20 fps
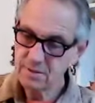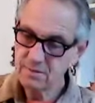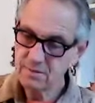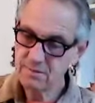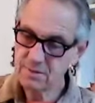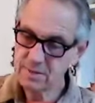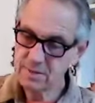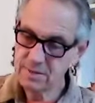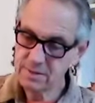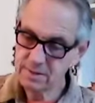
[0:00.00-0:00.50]

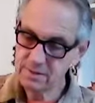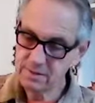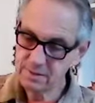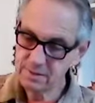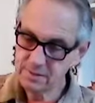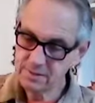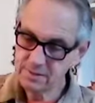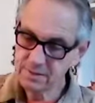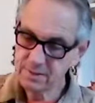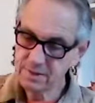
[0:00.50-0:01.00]
One can
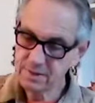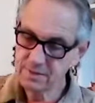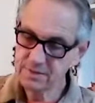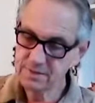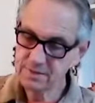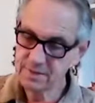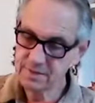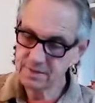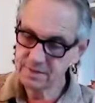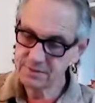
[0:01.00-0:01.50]
look at
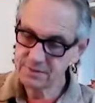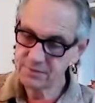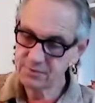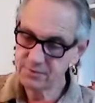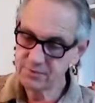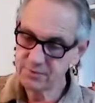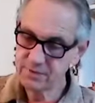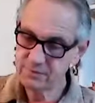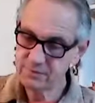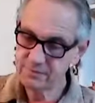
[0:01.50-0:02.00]
the
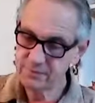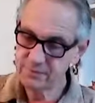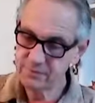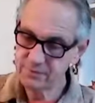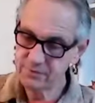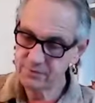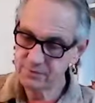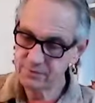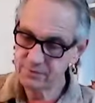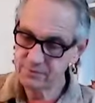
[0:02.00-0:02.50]
history of the
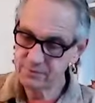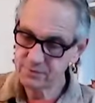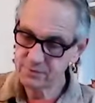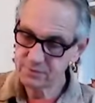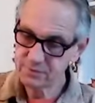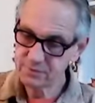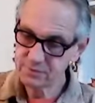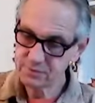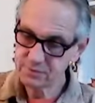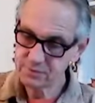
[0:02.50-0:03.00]
universe.